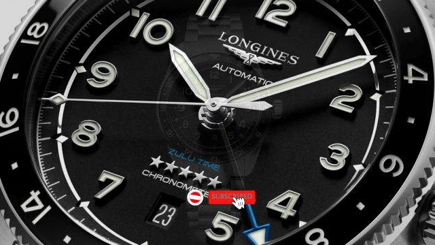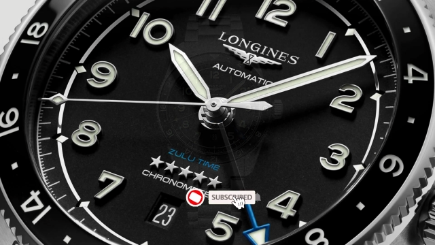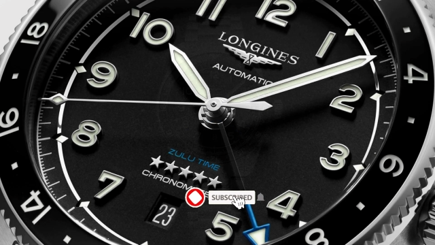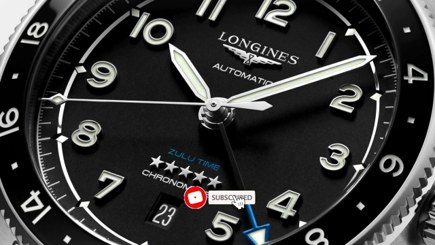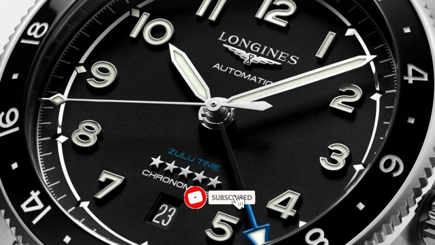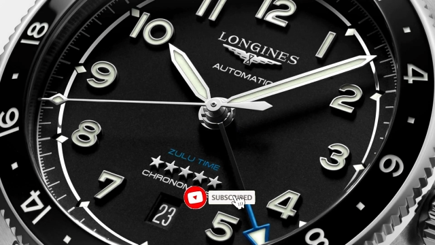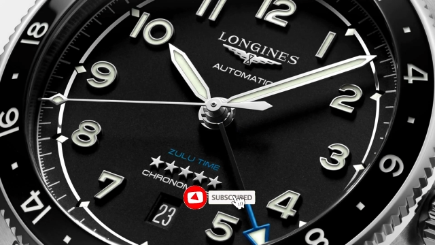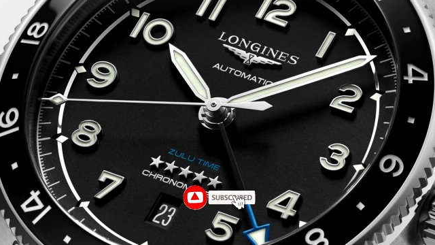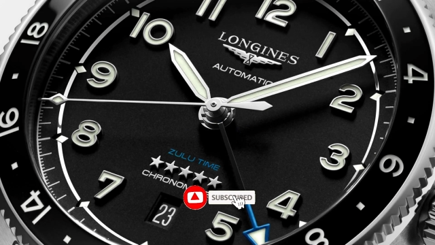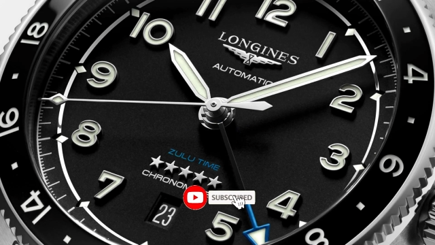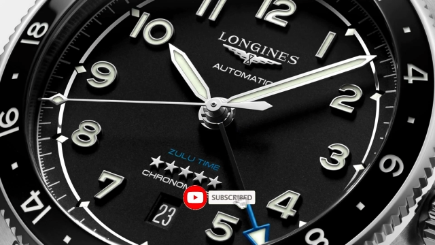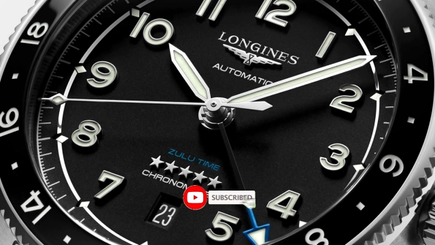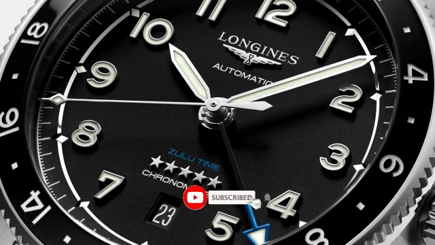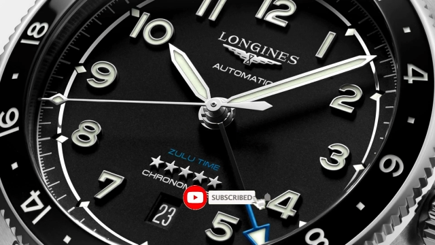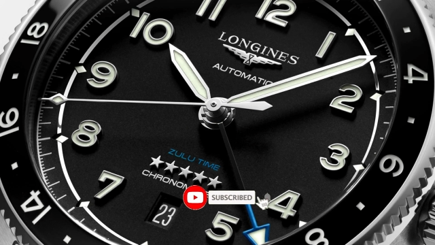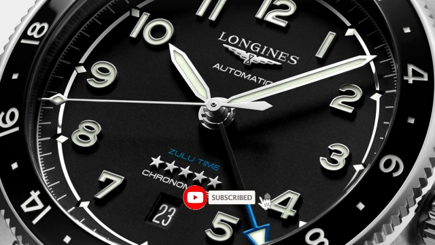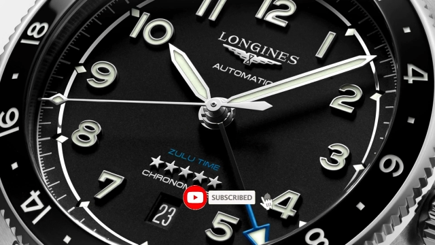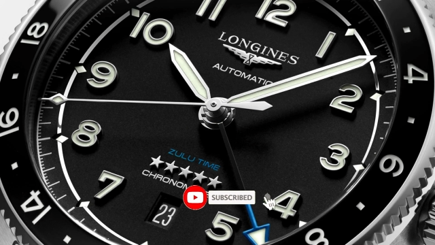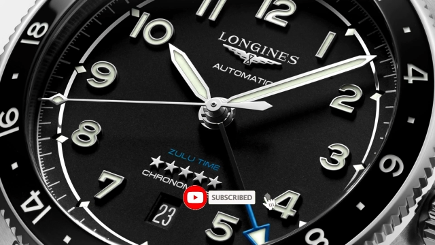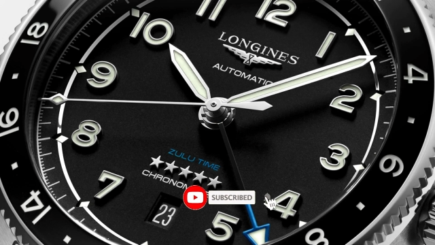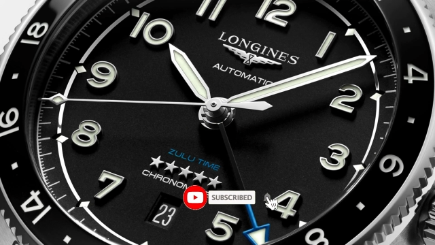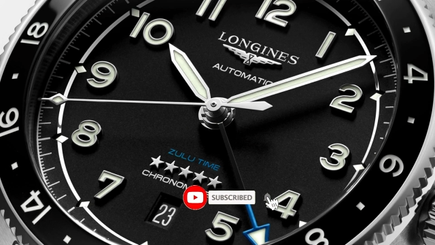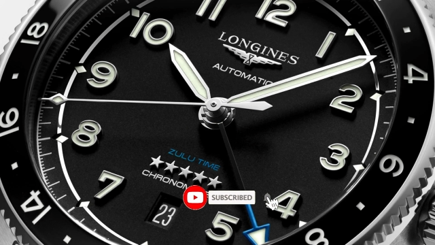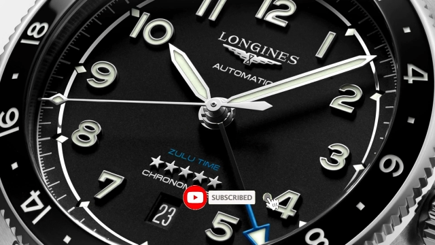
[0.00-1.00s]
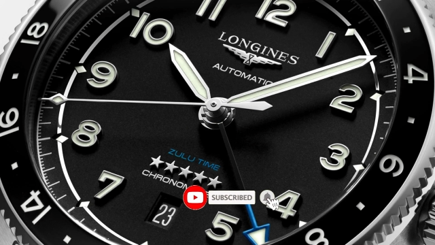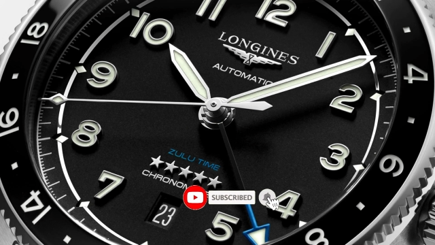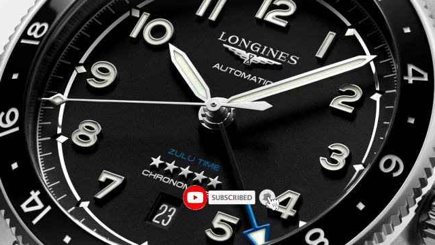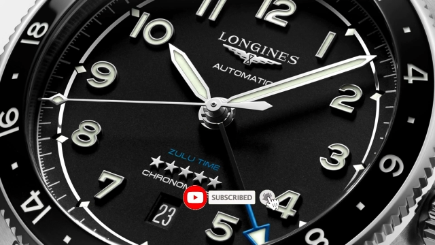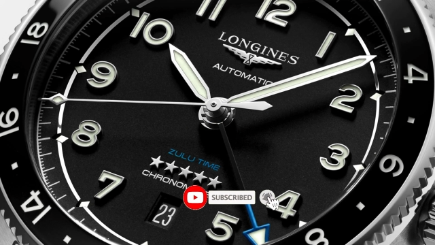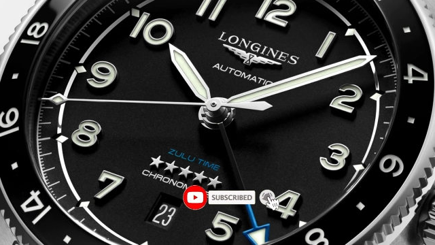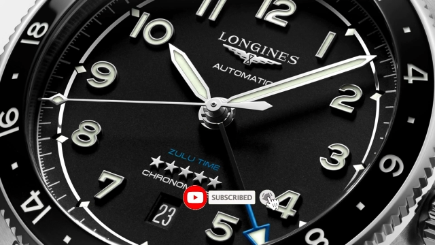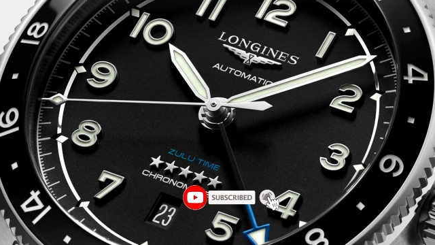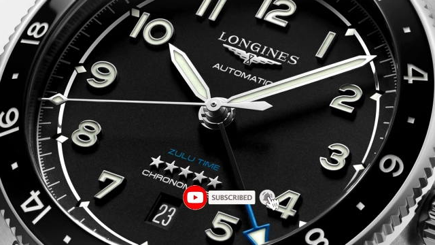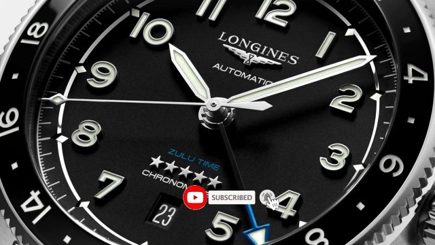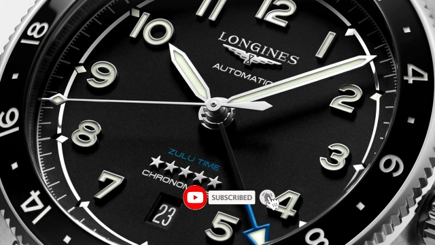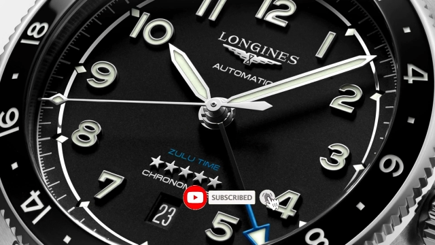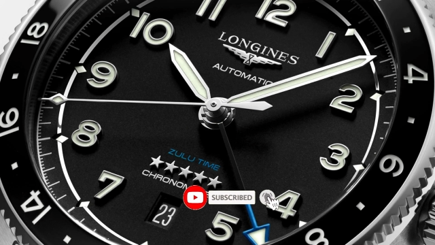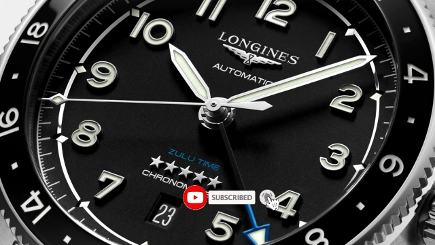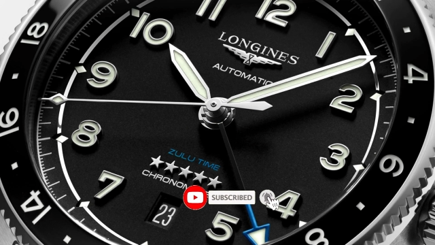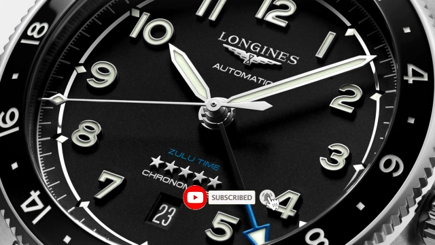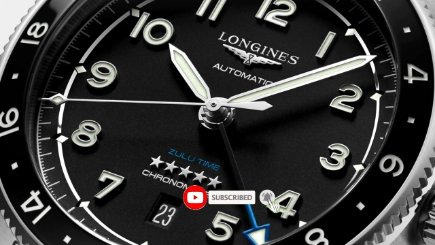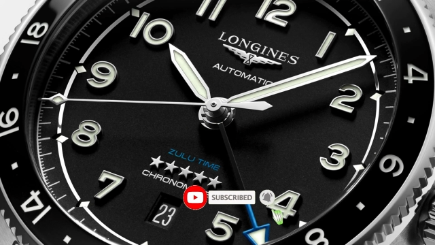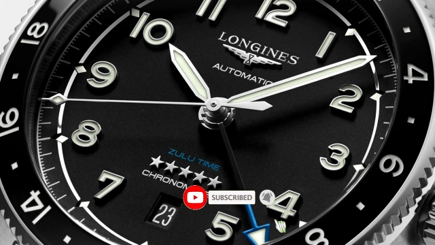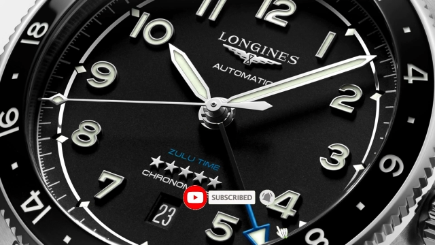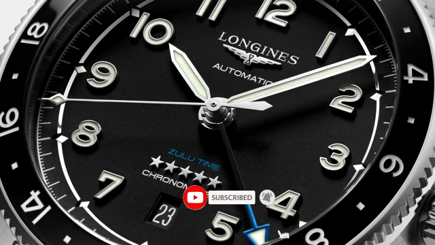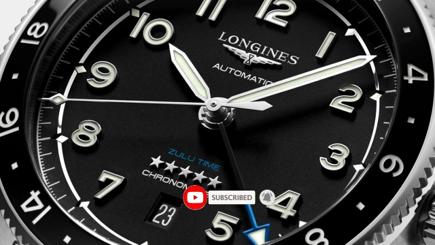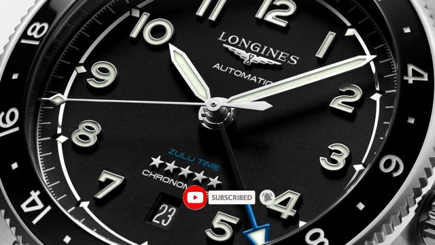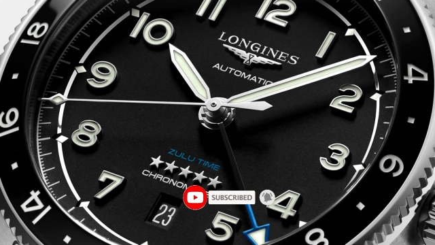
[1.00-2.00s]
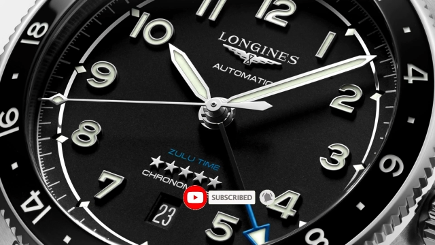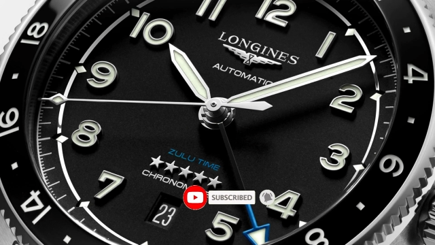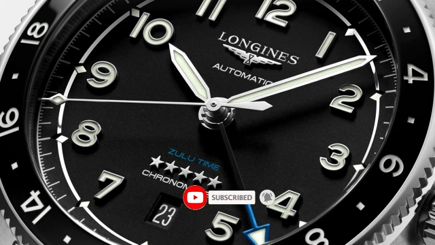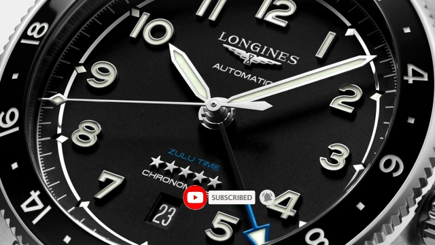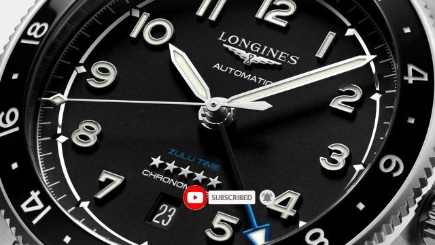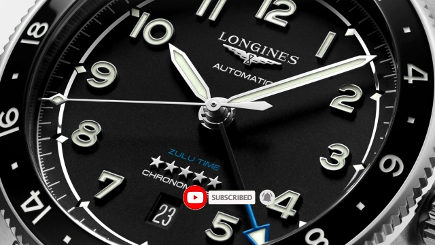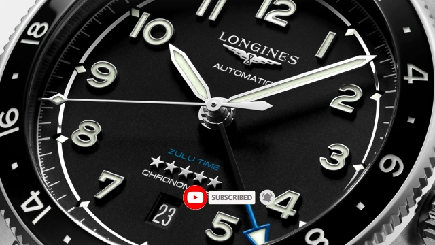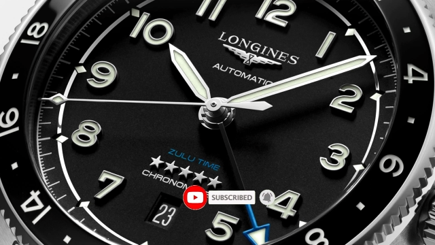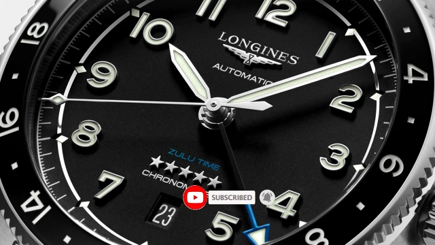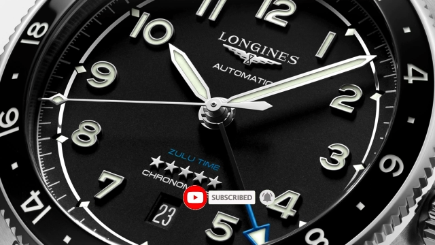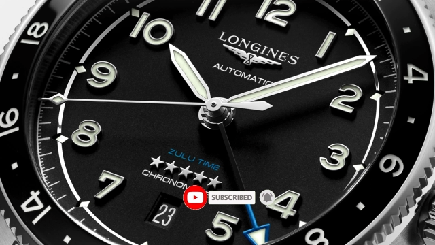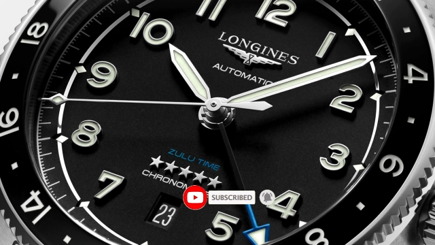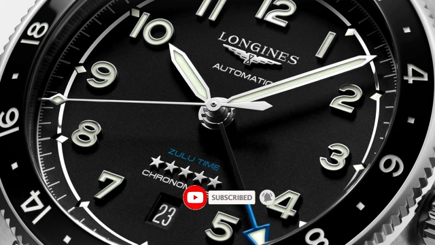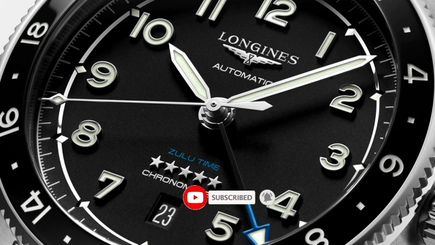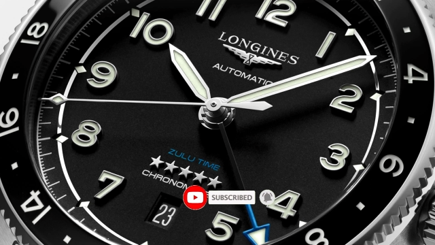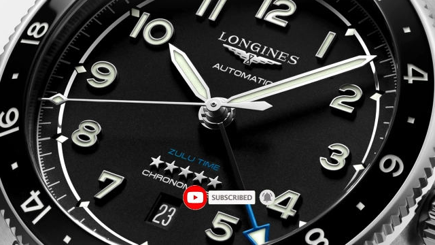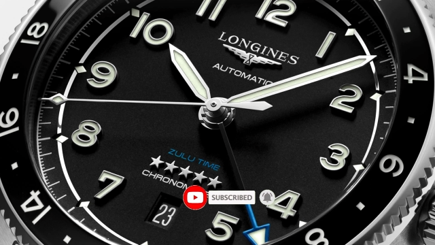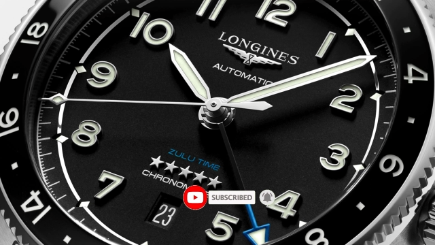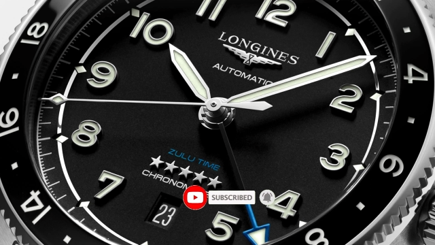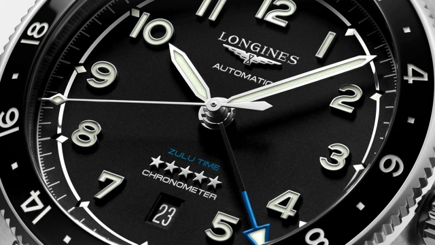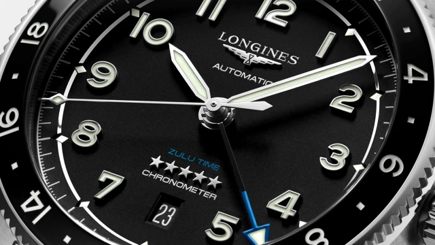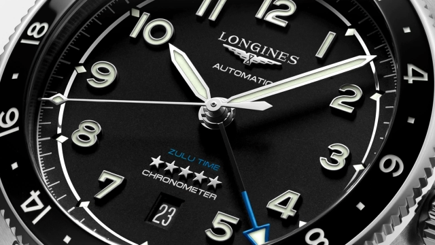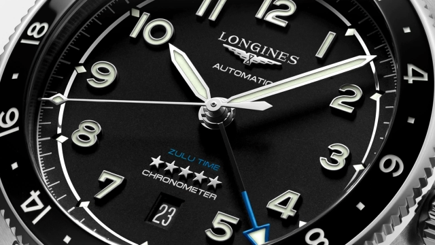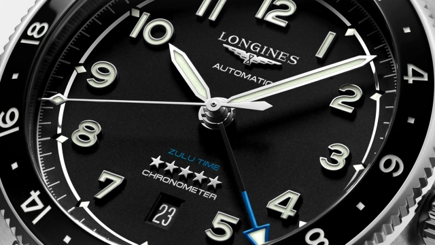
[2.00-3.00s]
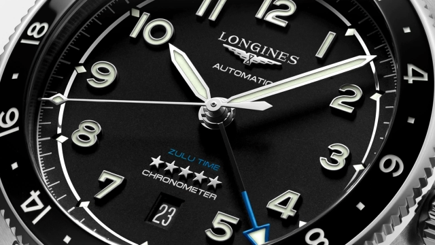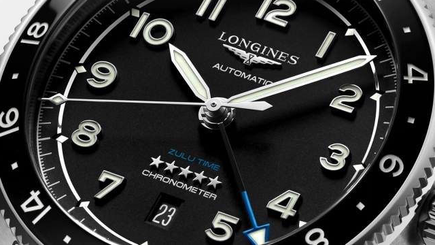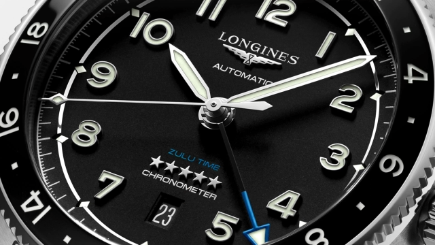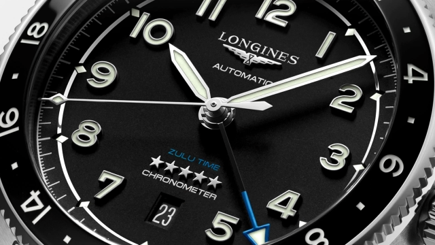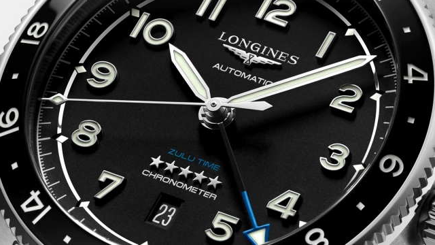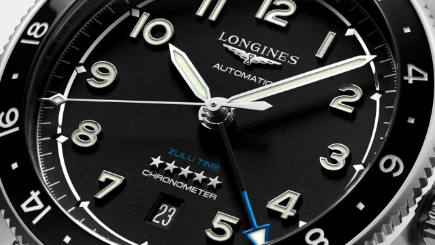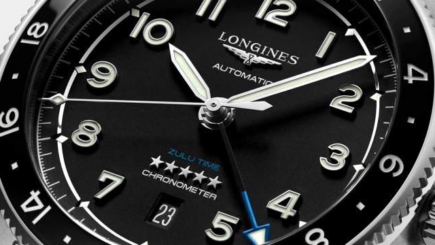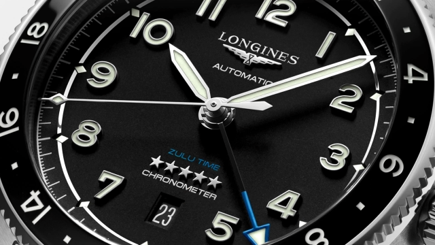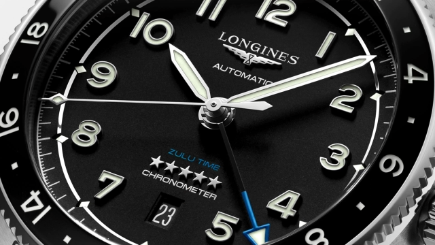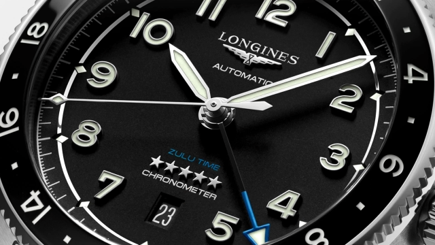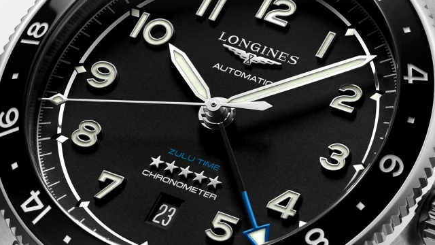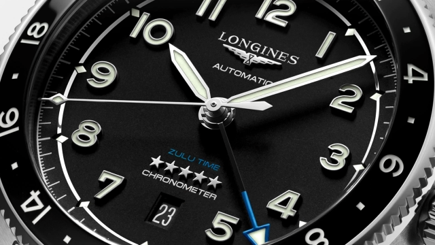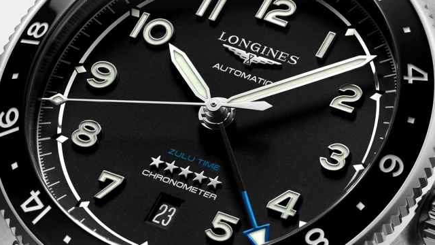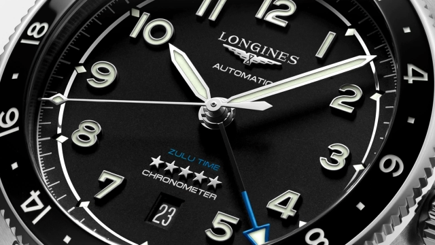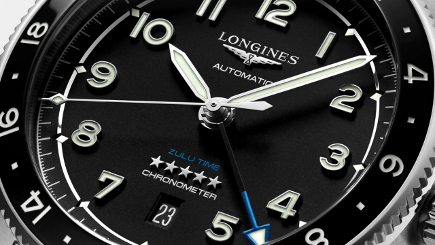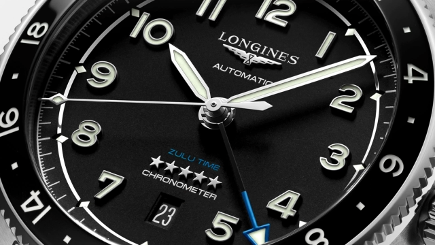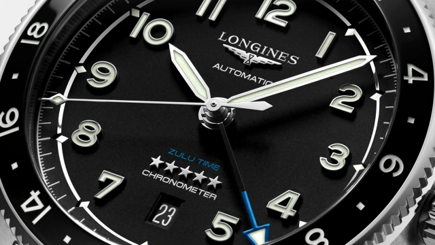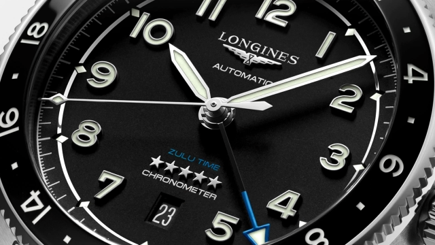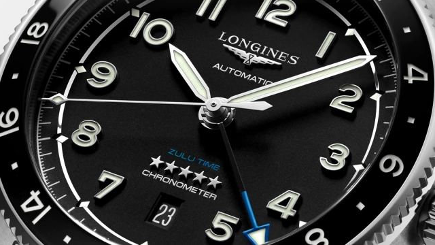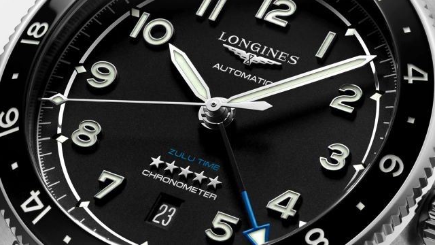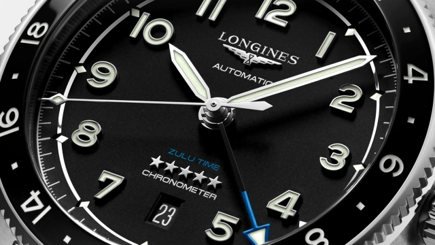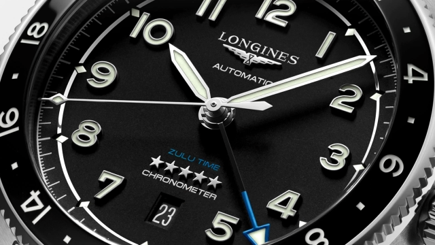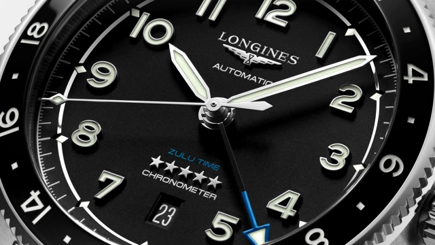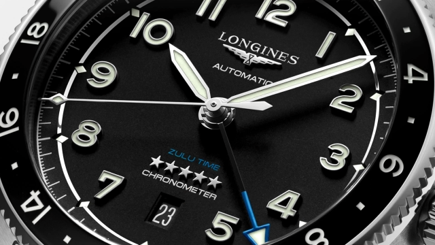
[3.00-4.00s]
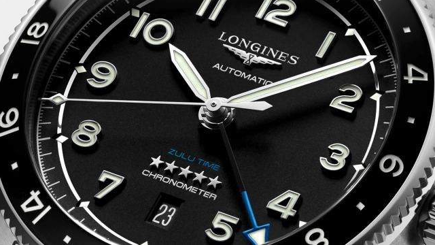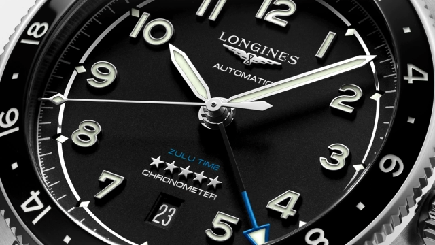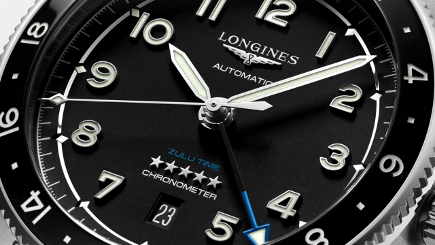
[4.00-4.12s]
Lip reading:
No face is visible, so there are no lips to read.